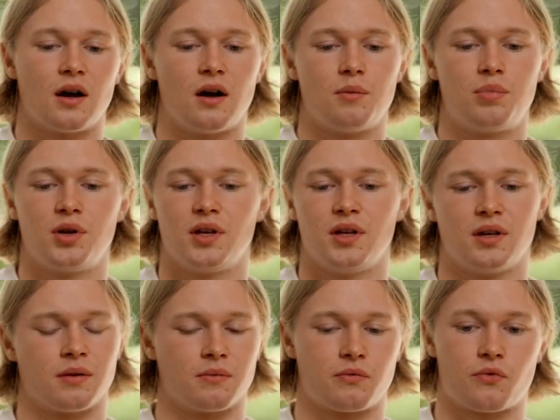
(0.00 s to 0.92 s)
up
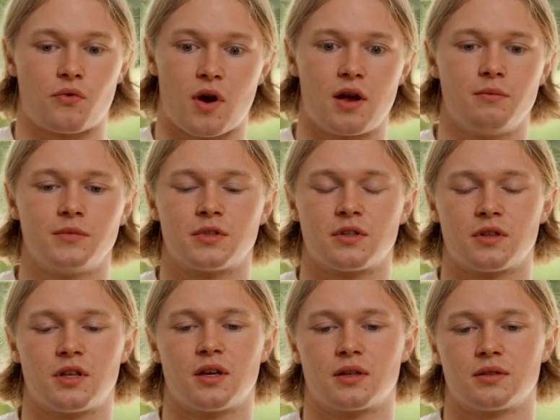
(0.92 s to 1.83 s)
in frames and
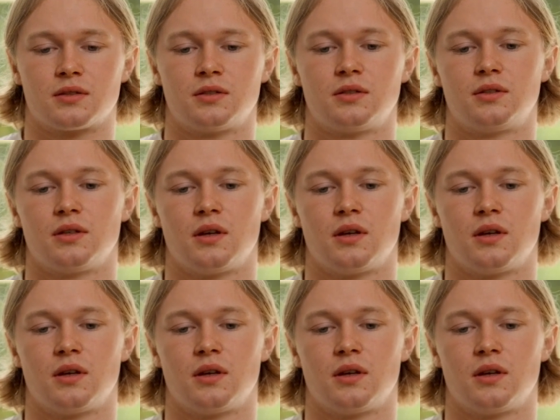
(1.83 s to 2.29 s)
things,